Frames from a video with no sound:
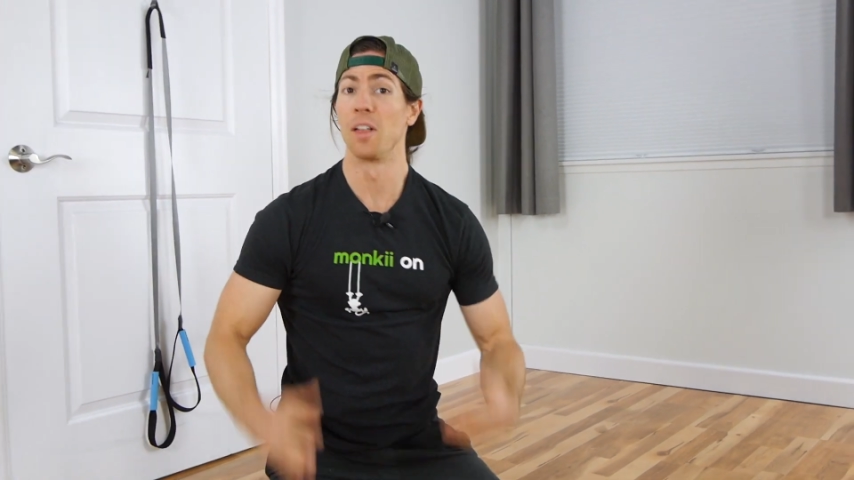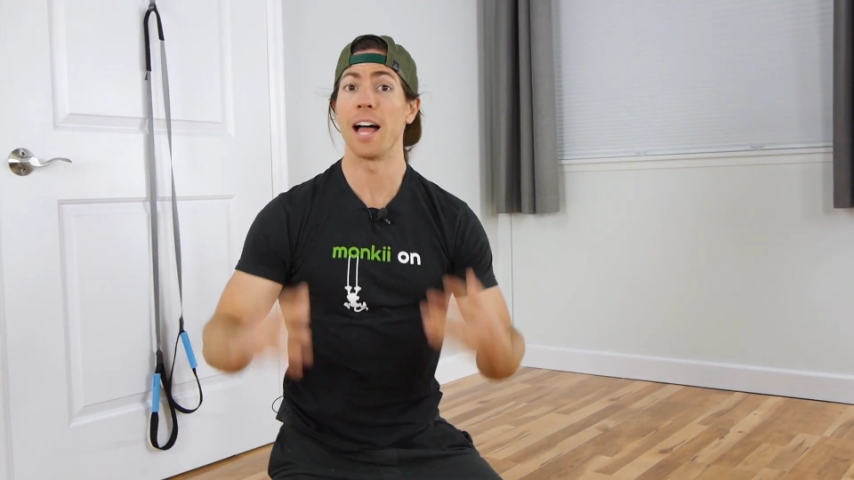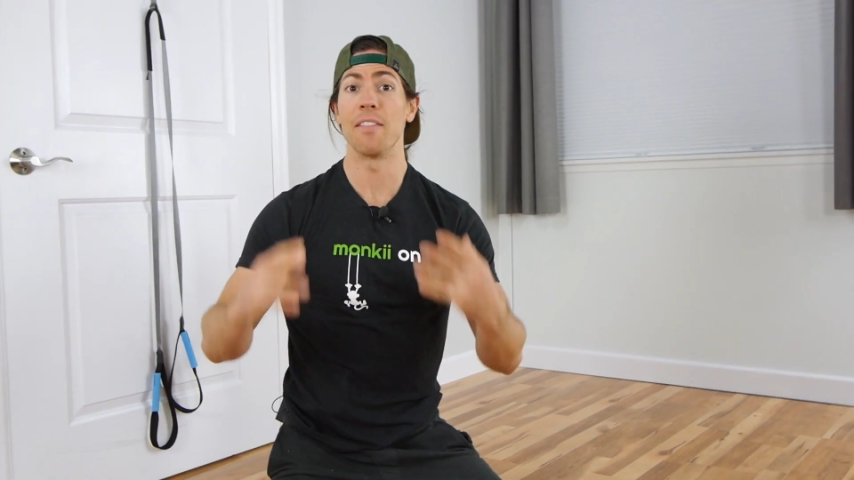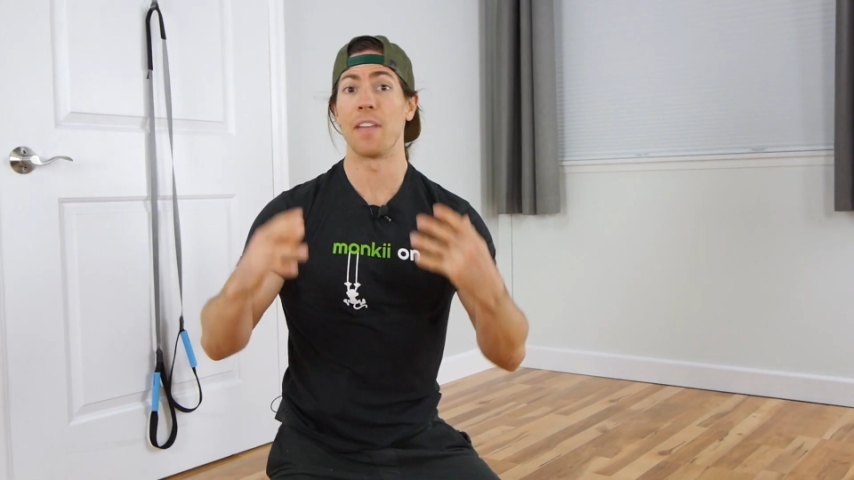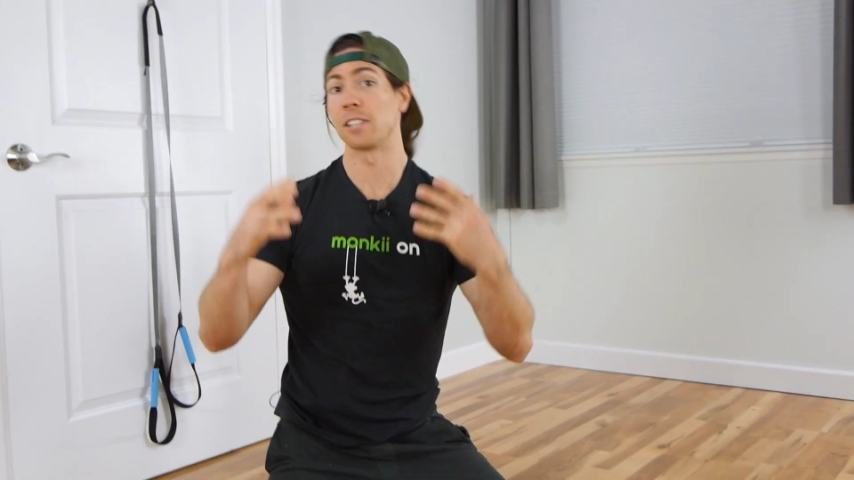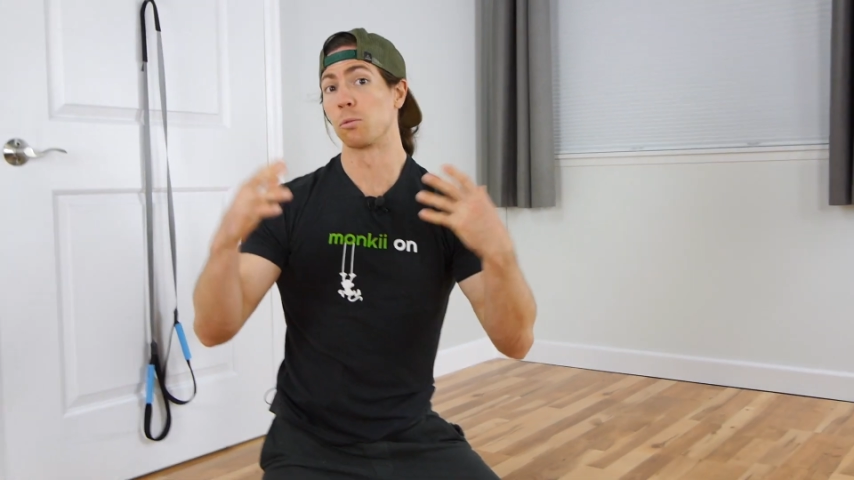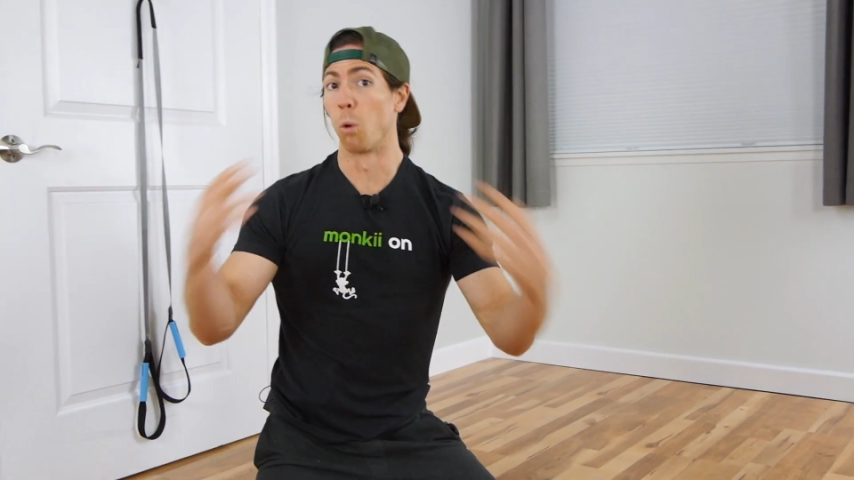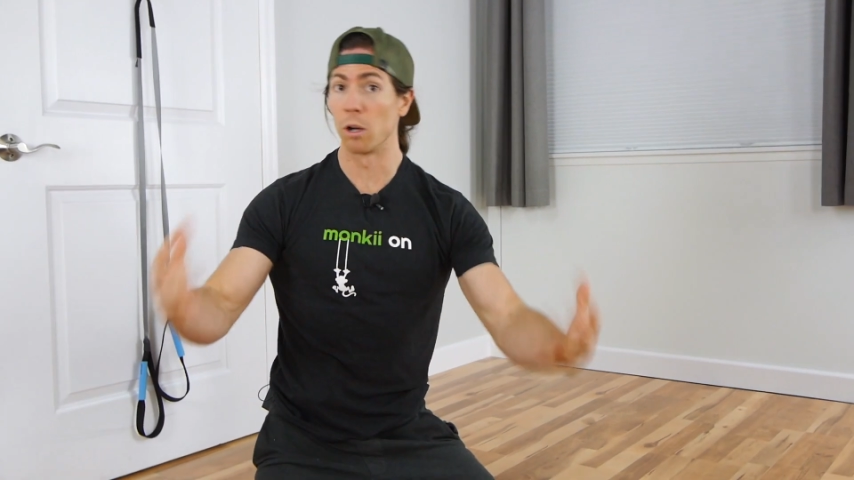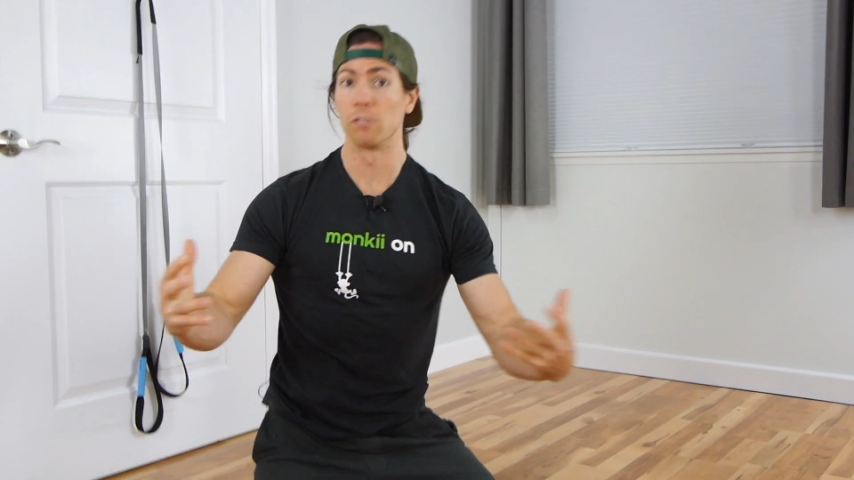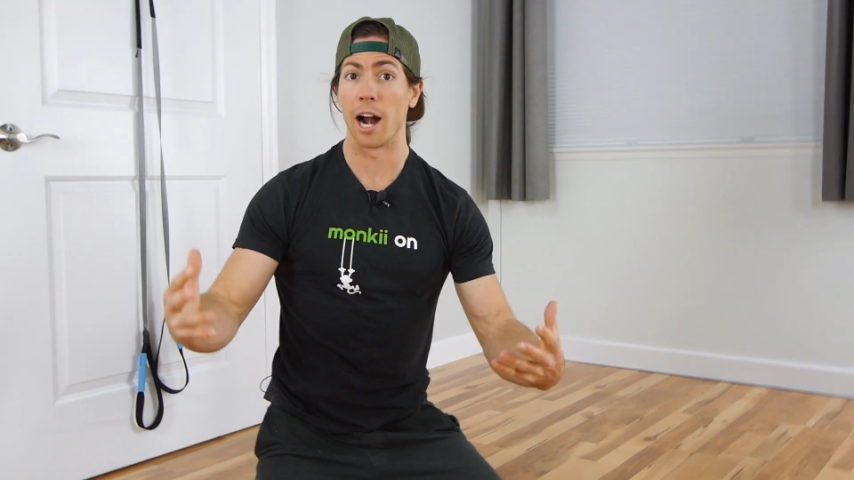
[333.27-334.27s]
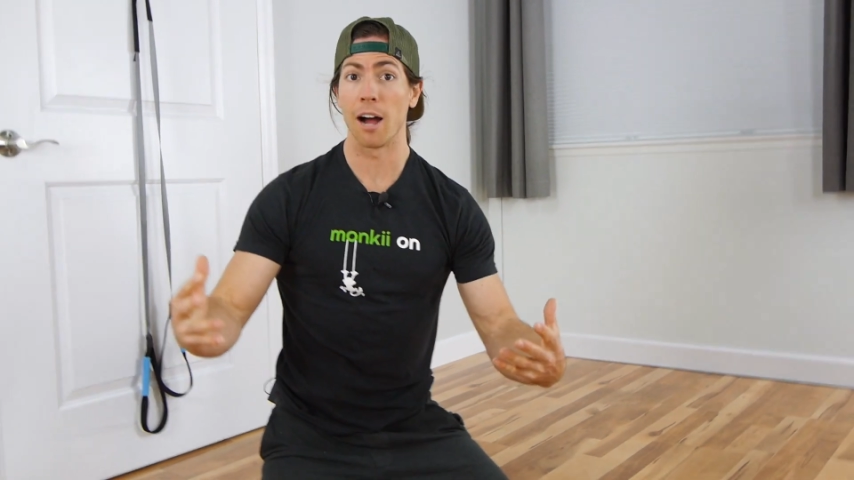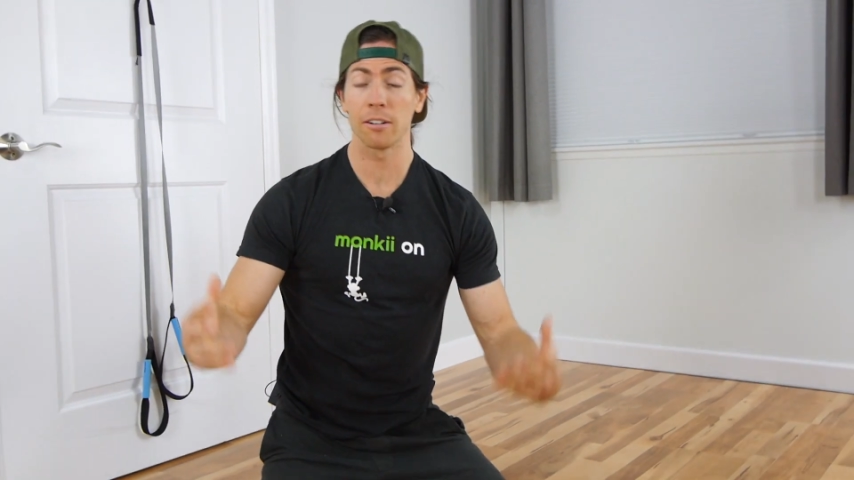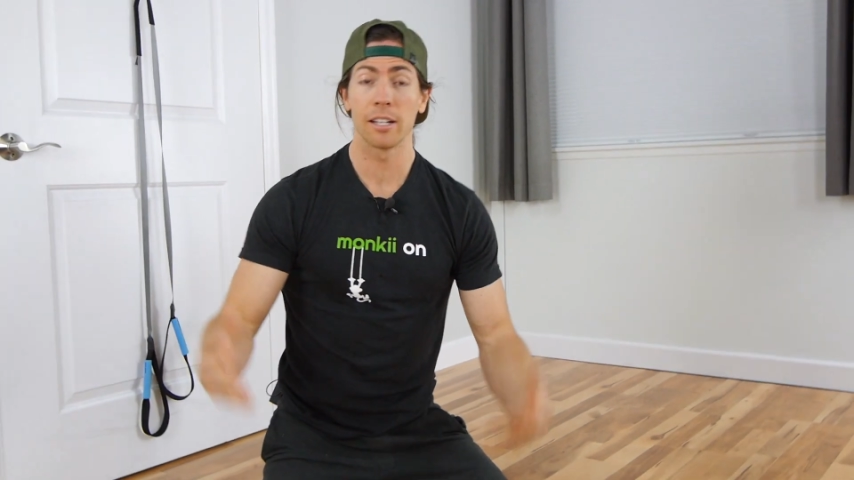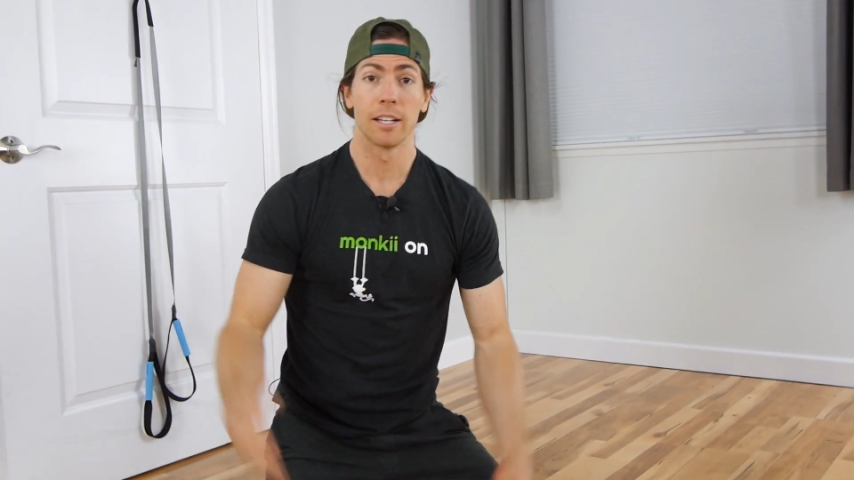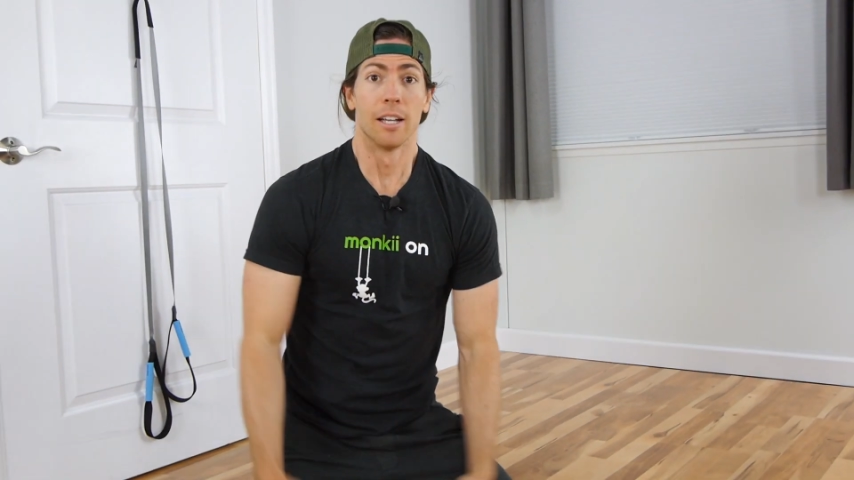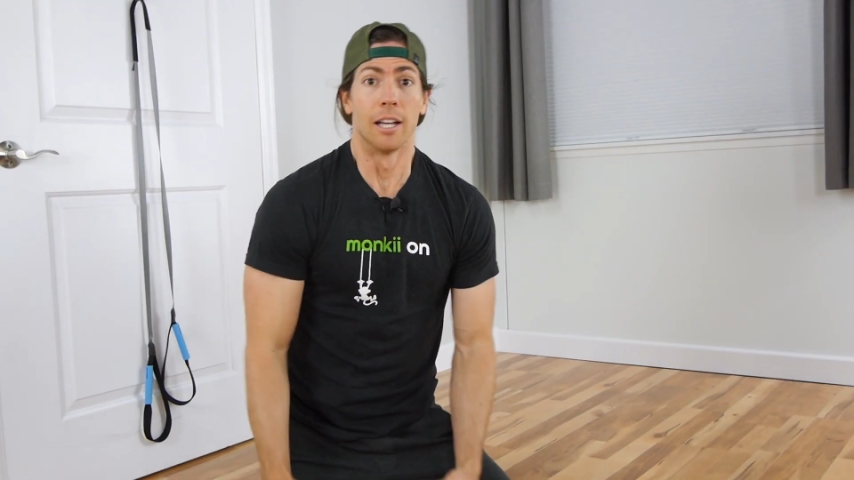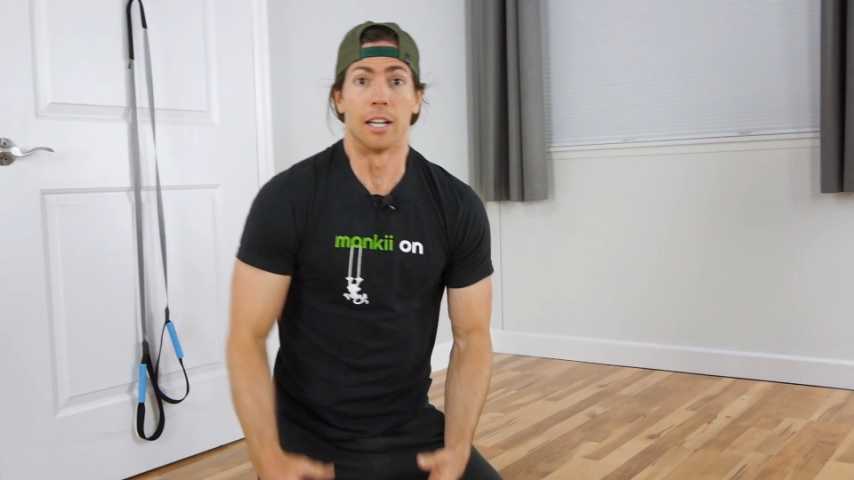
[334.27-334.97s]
so that, that's one round.